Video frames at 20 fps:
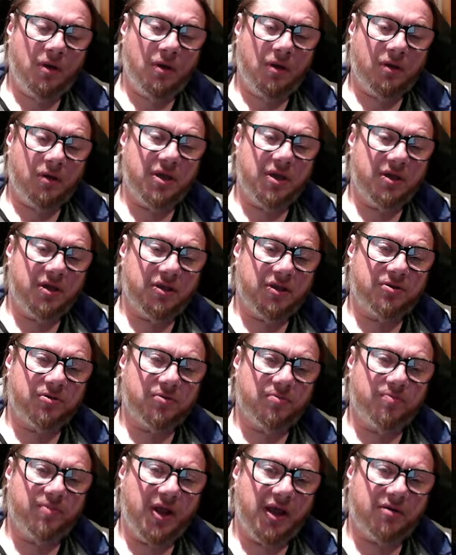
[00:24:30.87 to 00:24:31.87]
King
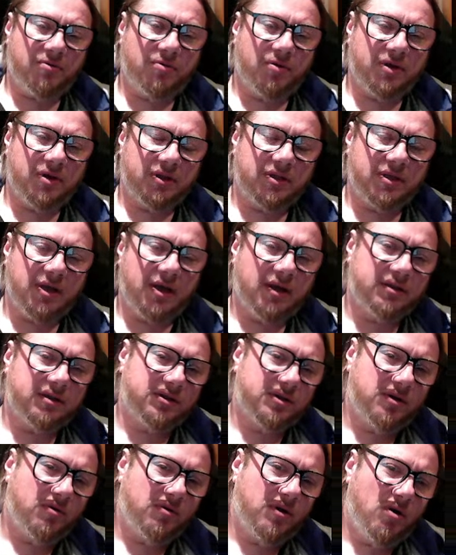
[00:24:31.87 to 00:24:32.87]
e2, black rook attacked,
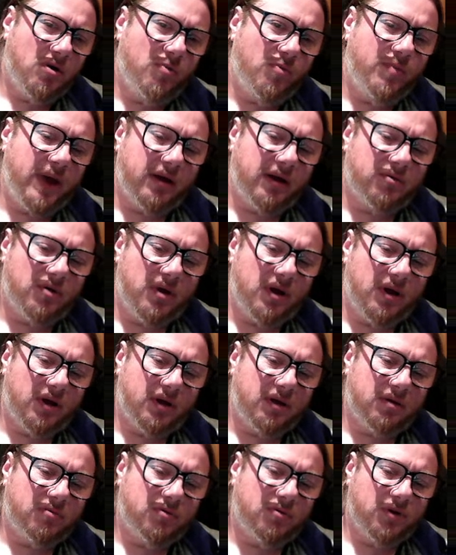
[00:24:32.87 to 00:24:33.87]
so go back
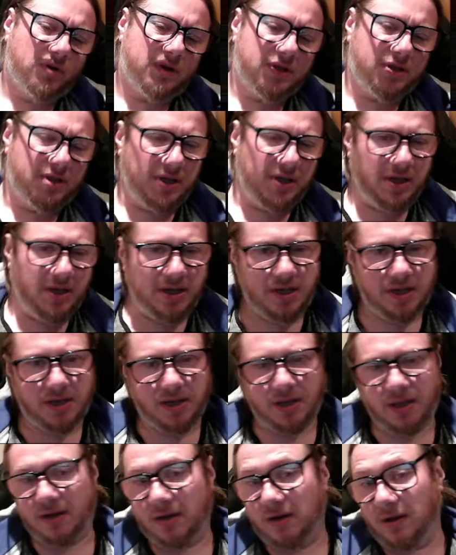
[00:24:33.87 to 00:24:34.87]
rank, rook d
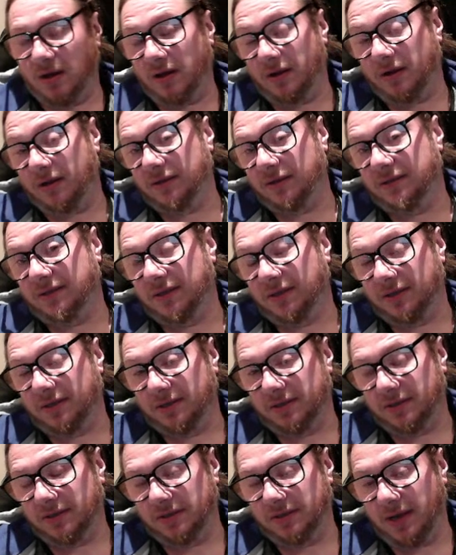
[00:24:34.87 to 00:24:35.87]
and knight
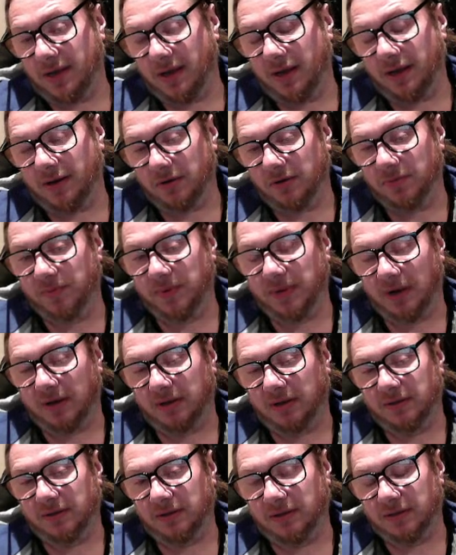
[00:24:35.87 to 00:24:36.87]
a6. Yeah, it could be
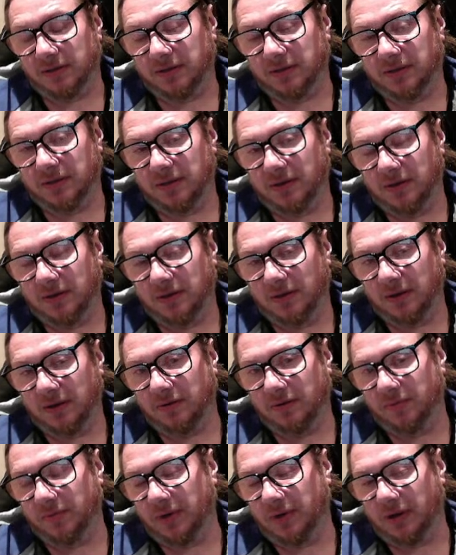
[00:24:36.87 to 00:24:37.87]
like this.
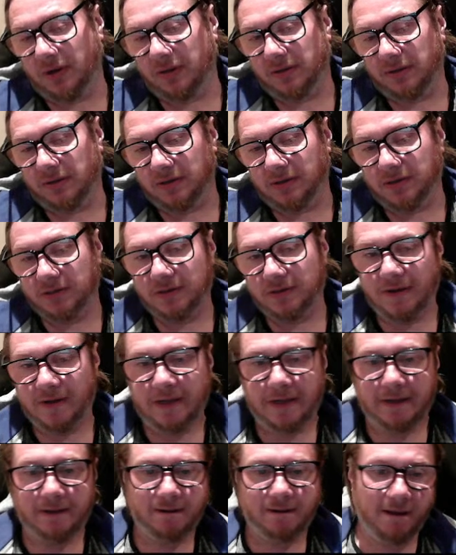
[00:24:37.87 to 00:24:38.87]
Could be like this.
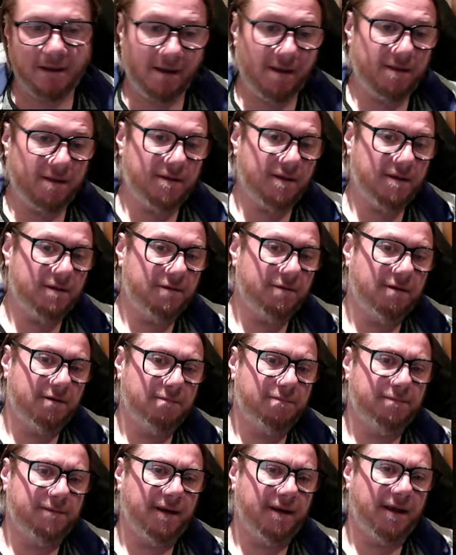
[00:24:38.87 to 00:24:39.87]
And then you're gonna
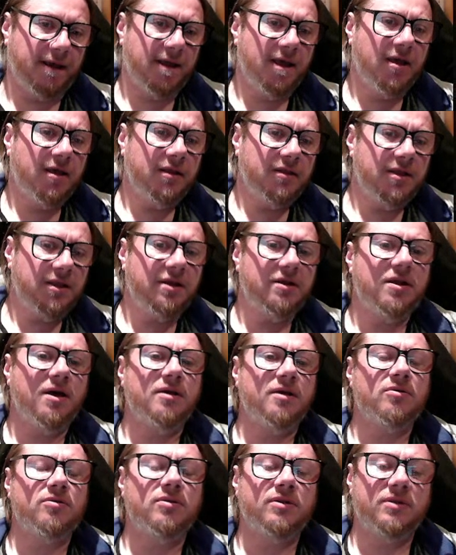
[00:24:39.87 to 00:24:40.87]
play. Then
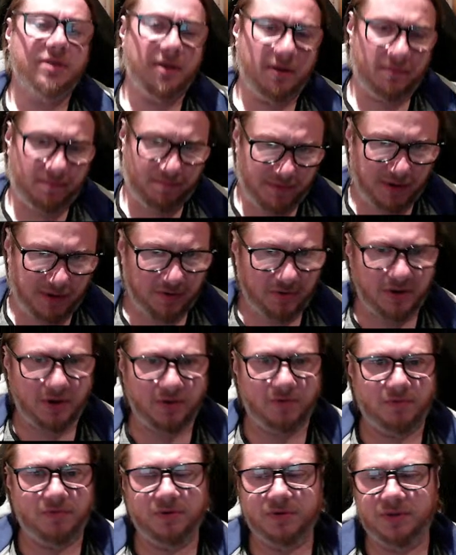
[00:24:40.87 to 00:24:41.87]
knight on there. There you
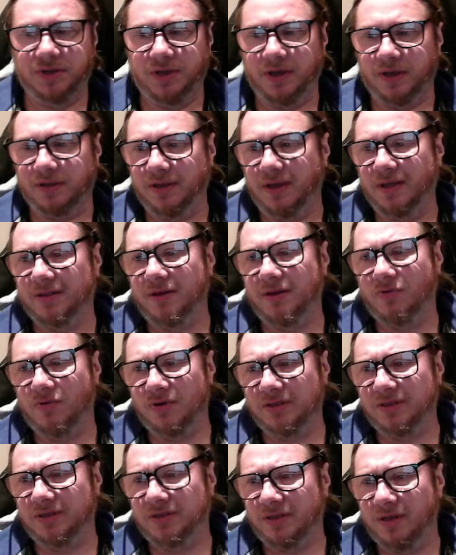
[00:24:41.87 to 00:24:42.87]
go. Rook d8. Yeah, that
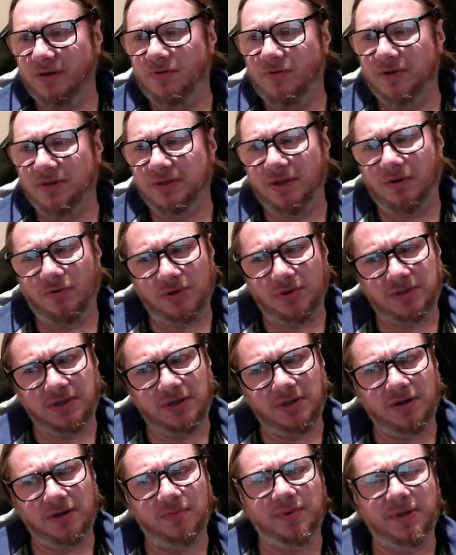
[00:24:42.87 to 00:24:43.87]
was that was that was a
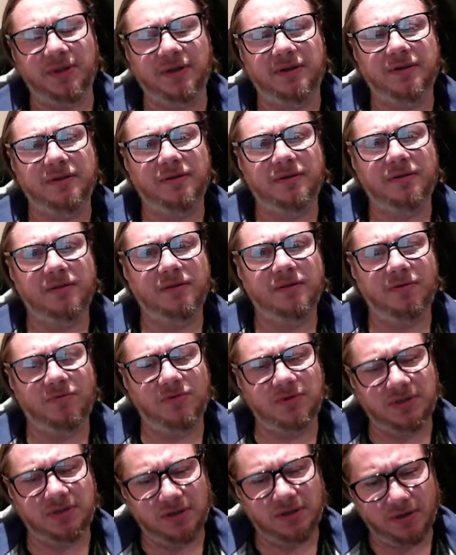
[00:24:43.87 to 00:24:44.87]
little bit that
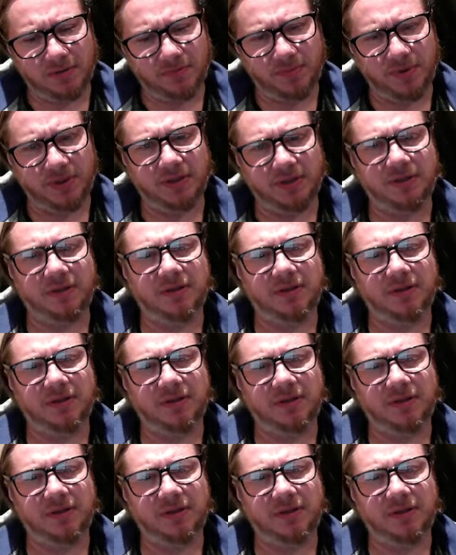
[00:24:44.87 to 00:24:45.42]
was a little bit